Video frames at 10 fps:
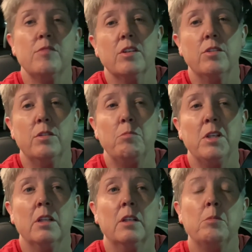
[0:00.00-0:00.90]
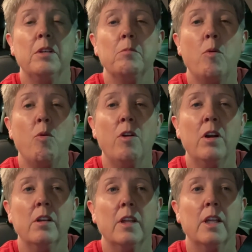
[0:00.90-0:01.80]
It could be a little bit
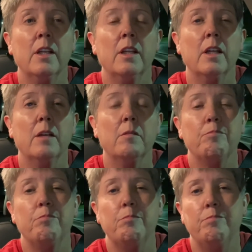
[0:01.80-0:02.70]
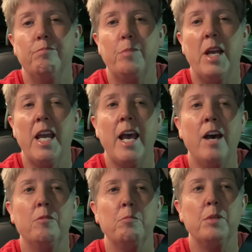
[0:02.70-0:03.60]
more than the
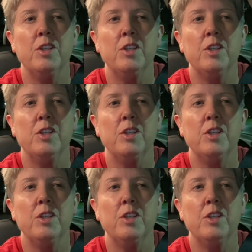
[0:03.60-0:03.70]
payout, but